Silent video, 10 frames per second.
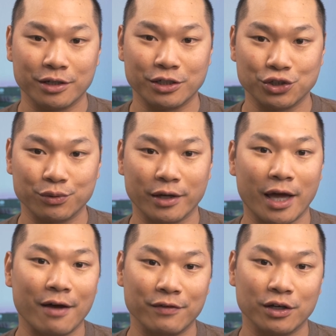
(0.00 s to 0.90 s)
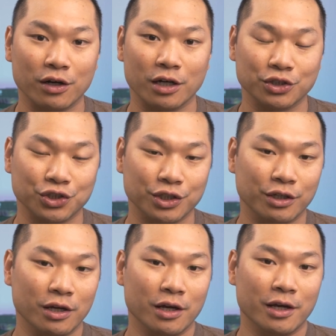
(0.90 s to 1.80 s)
issue a heavy
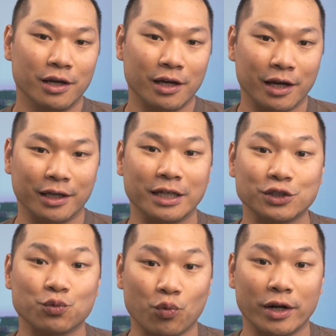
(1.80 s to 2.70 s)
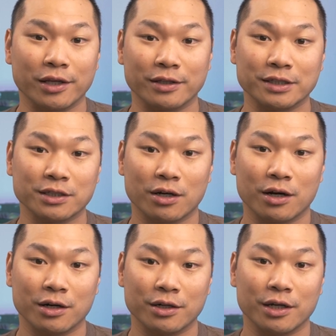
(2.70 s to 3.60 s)
caution against running this
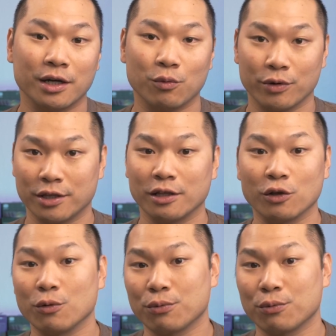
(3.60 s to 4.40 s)
card with a low